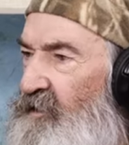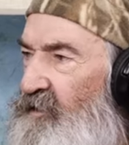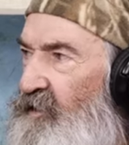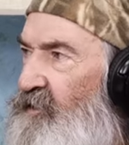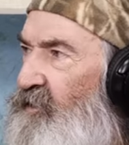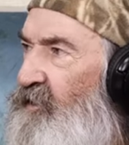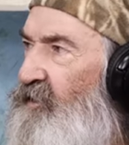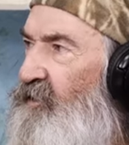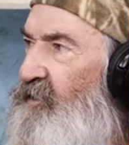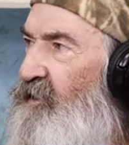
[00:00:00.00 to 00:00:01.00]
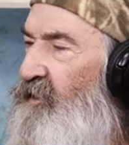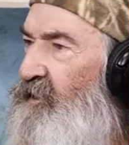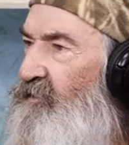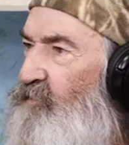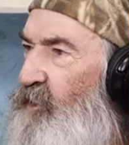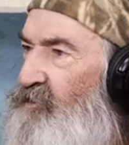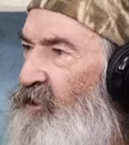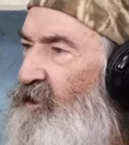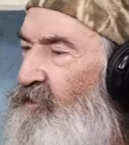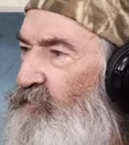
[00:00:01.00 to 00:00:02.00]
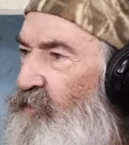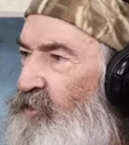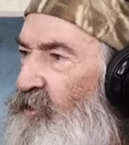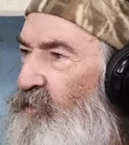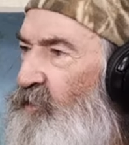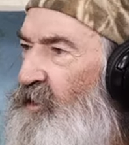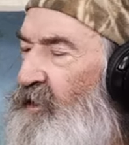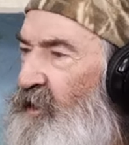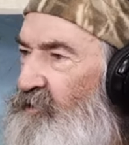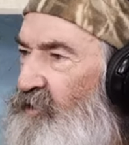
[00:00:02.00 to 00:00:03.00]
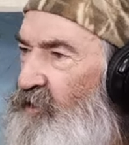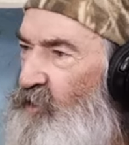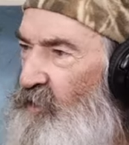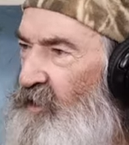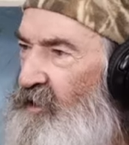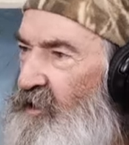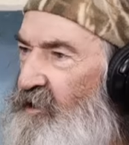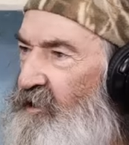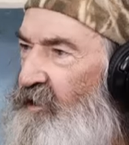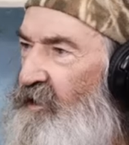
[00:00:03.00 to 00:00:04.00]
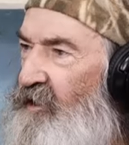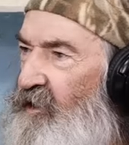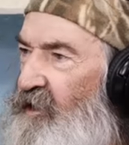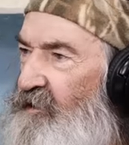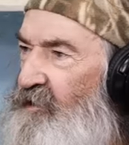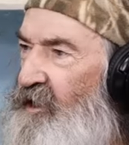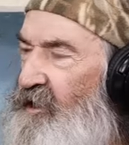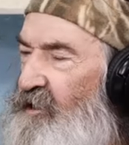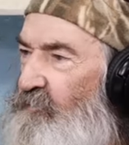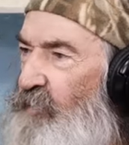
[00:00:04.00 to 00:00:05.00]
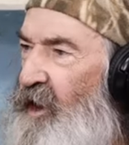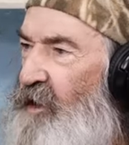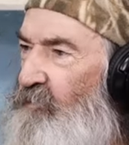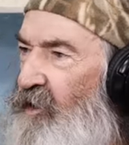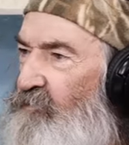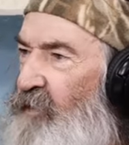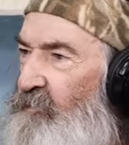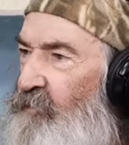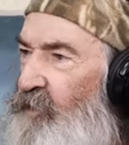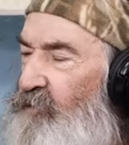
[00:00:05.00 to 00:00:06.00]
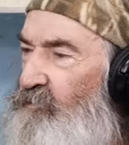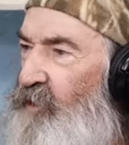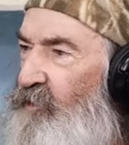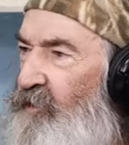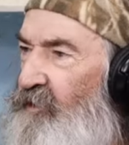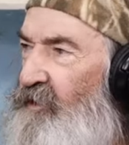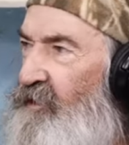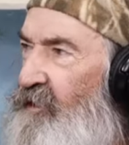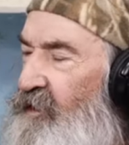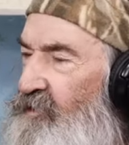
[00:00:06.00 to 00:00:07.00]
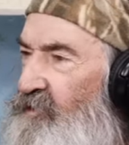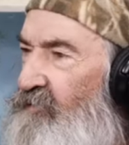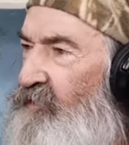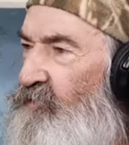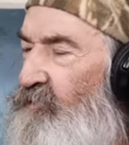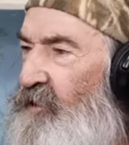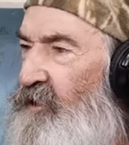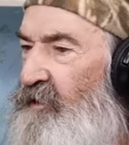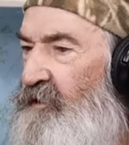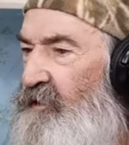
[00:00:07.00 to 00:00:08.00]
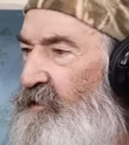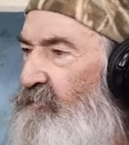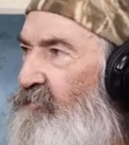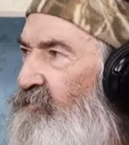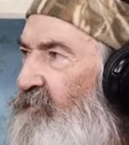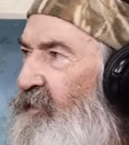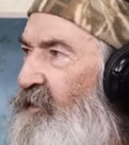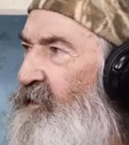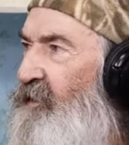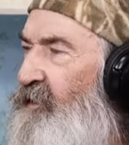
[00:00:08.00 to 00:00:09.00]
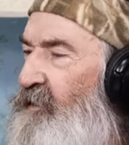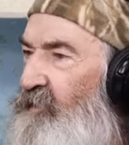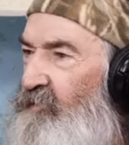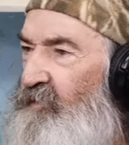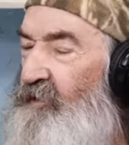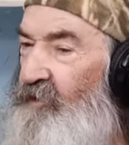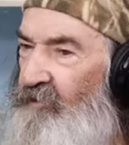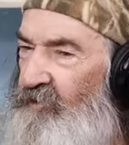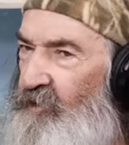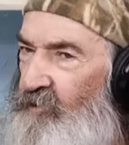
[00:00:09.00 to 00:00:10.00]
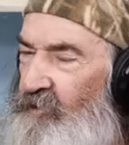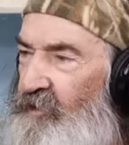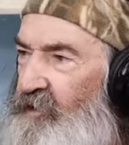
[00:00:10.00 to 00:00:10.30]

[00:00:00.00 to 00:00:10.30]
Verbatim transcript: I said, "You, it's what's in it's for you." I said, go down there and get all that tin and pipe off my boat and motor and see if it'll run. For a whole twenty dollars. So I can't